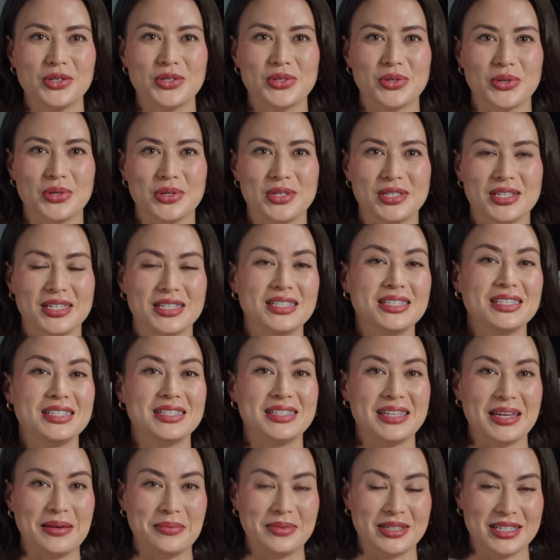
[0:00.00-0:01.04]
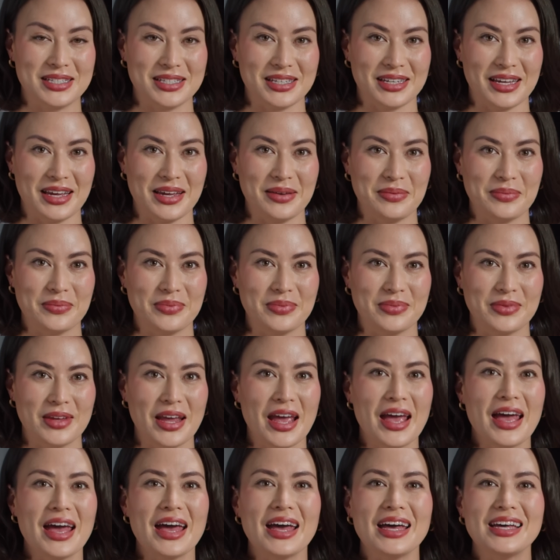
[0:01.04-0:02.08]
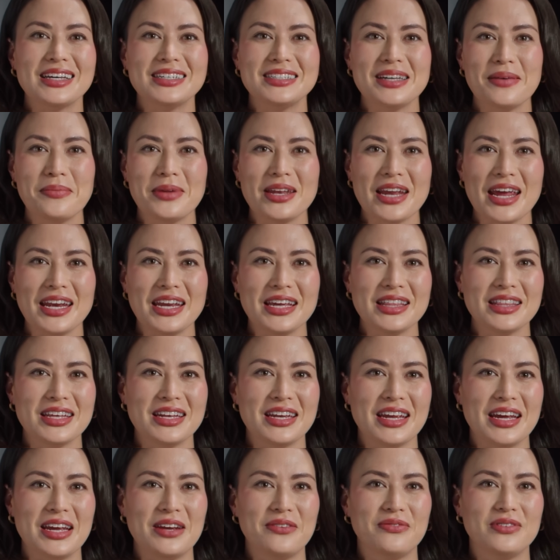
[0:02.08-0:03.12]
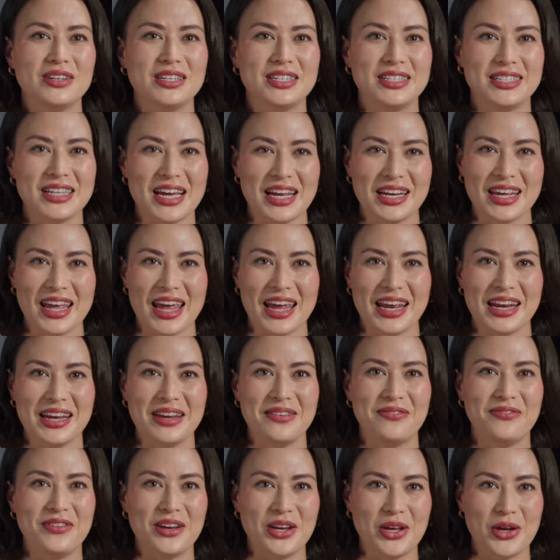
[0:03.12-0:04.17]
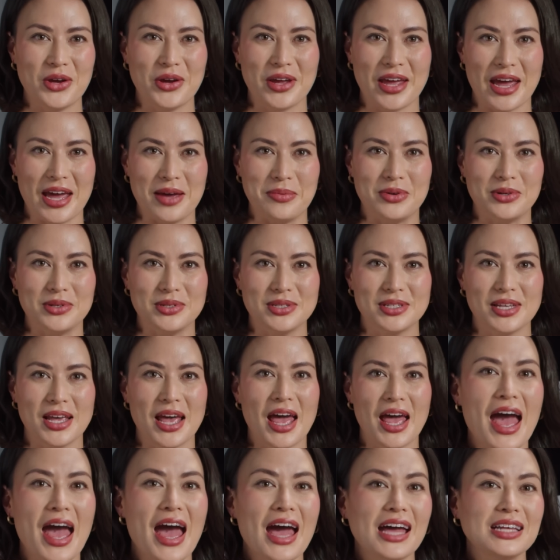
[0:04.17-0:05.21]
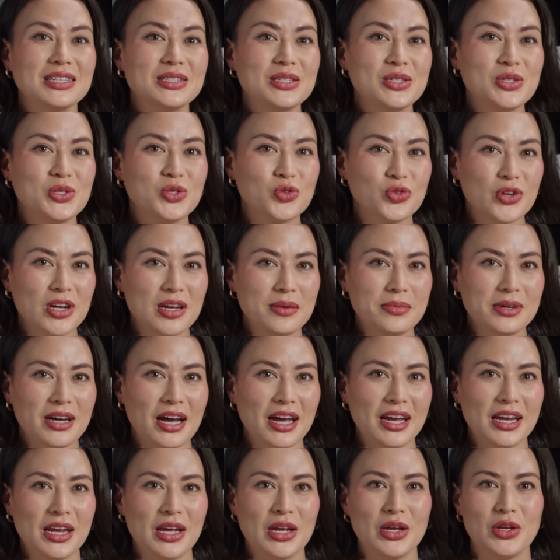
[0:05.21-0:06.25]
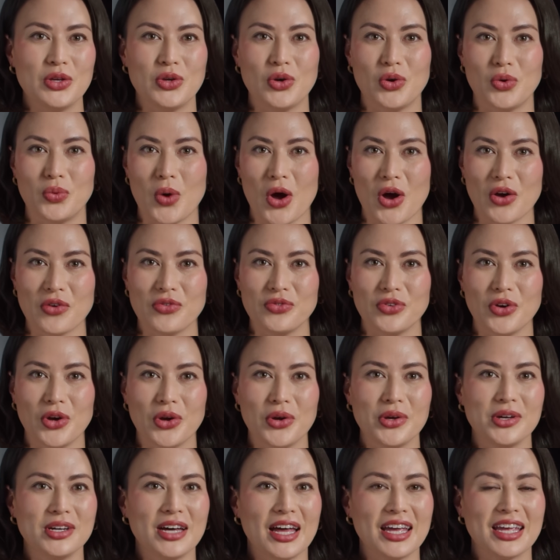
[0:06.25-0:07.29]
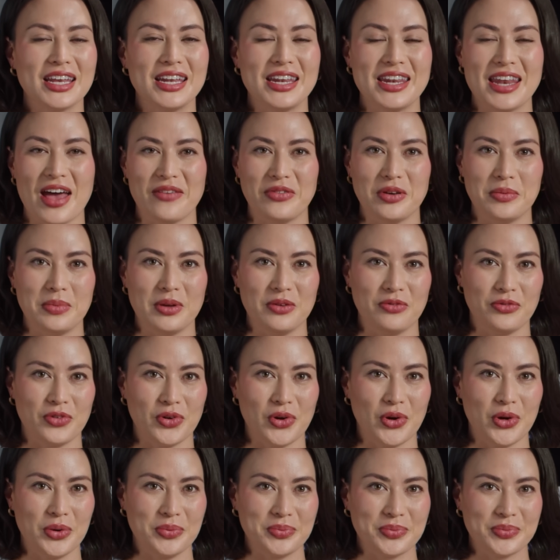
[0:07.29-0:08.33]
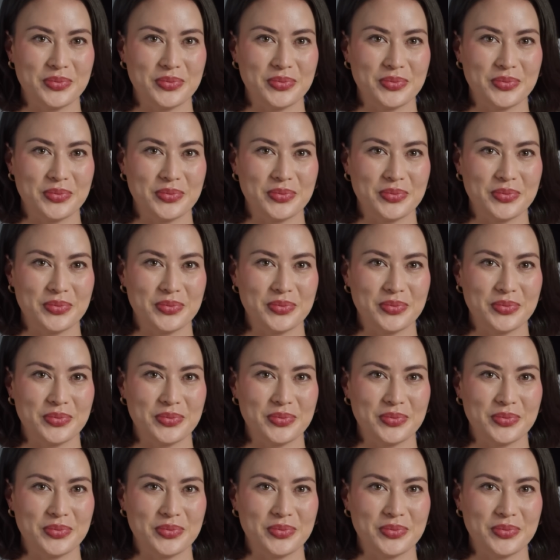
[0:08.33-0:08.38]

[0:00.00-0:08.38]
sources seamlessly, eliminating the need for dedicated video cables and streamlining your workflow like never before.